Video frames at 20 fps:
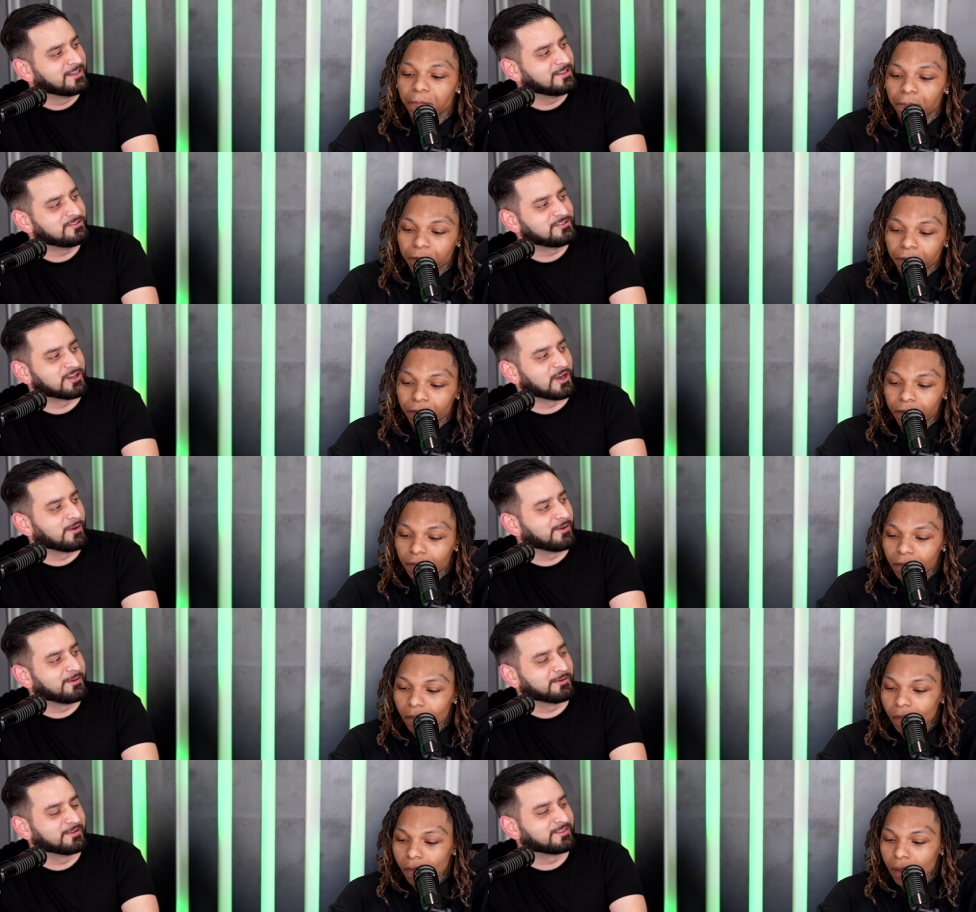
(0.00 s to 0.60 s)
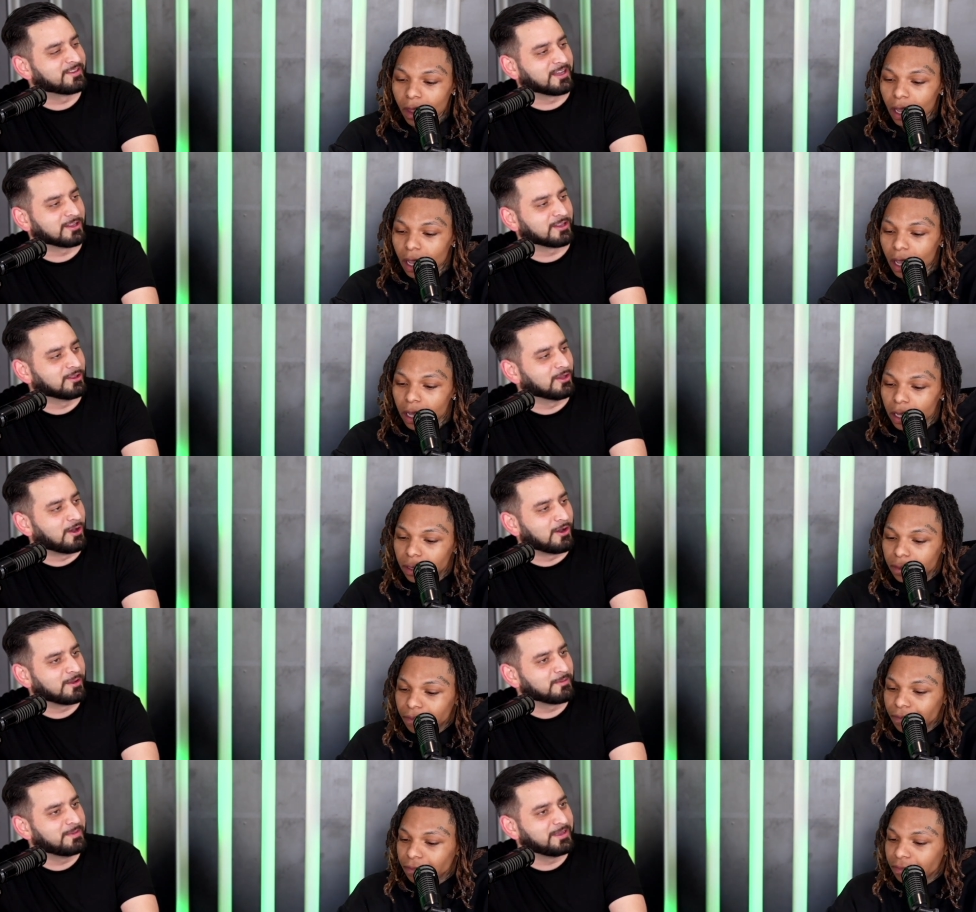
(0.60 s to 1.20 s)
Speaker 1: Joey was like,
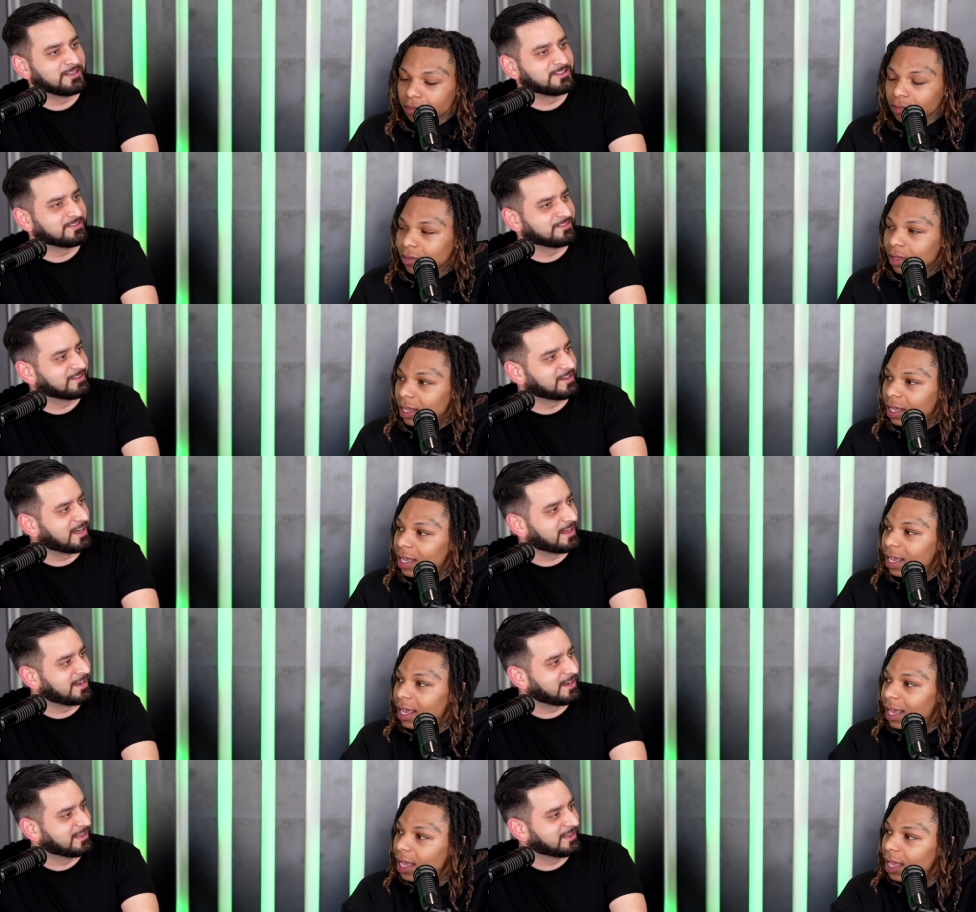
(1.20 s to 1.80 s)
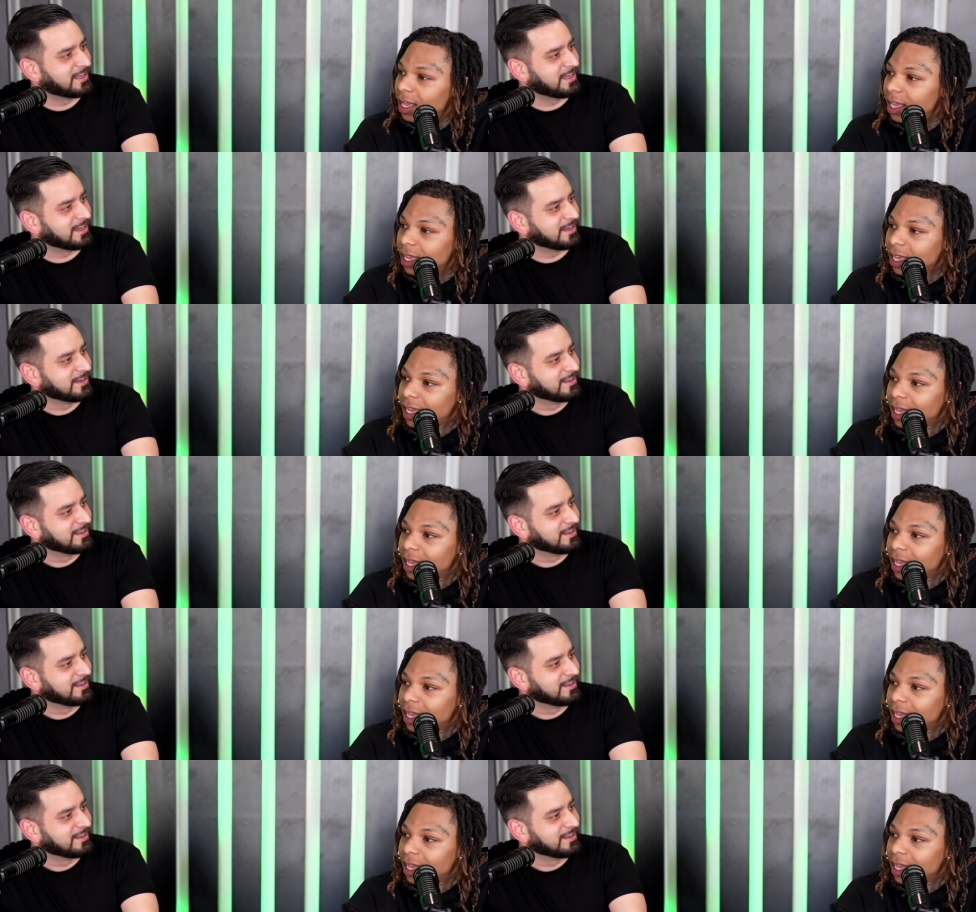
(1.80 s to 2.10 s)
Long Beach is not yeah. LA.